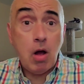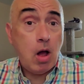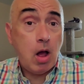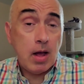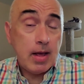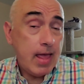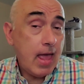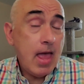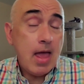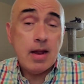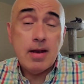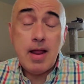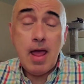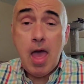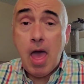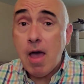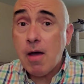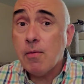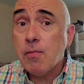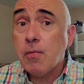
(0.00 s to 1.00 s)
Again,
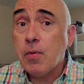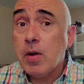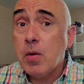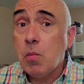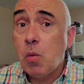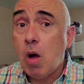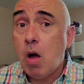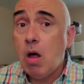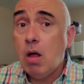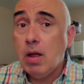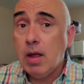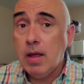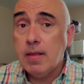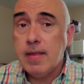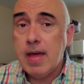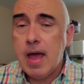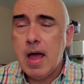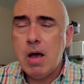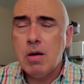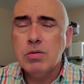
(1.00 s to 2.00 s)
every wall in
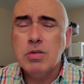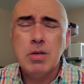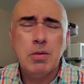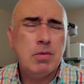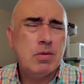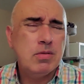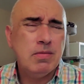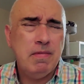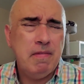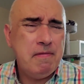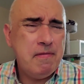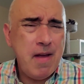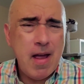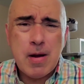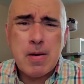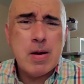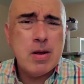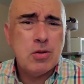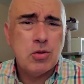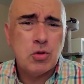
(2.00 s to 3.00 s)
the house. It was
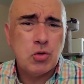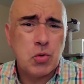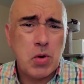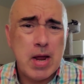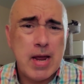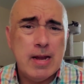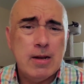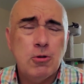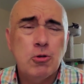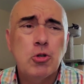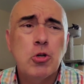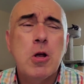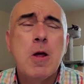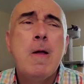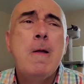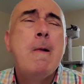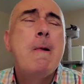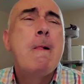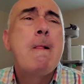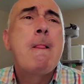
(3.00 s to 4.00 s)
very strange.
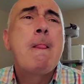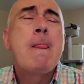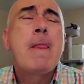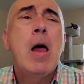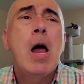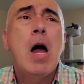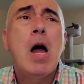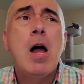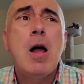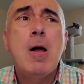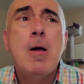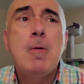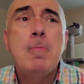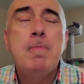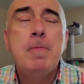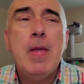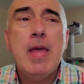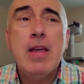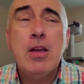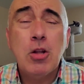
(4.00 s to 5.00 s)

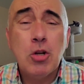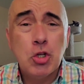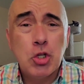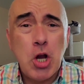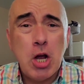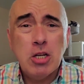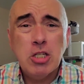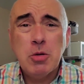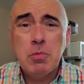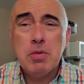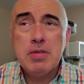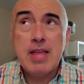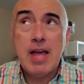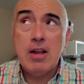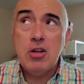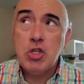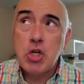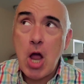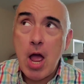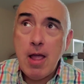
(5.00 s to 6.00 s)
In conjunction with
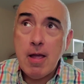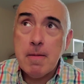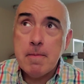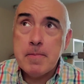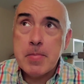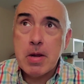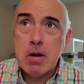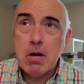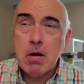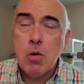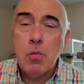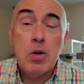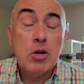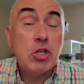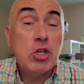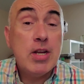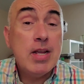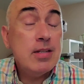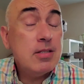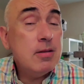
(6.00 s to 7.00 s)
that giant mirror,
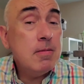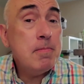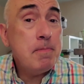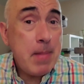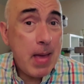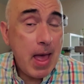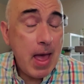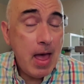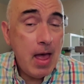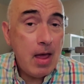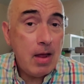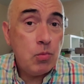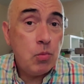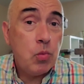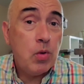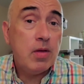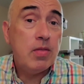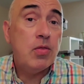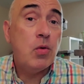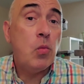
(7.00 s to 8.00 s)
which isn't
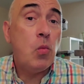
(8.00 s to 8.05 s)
bad with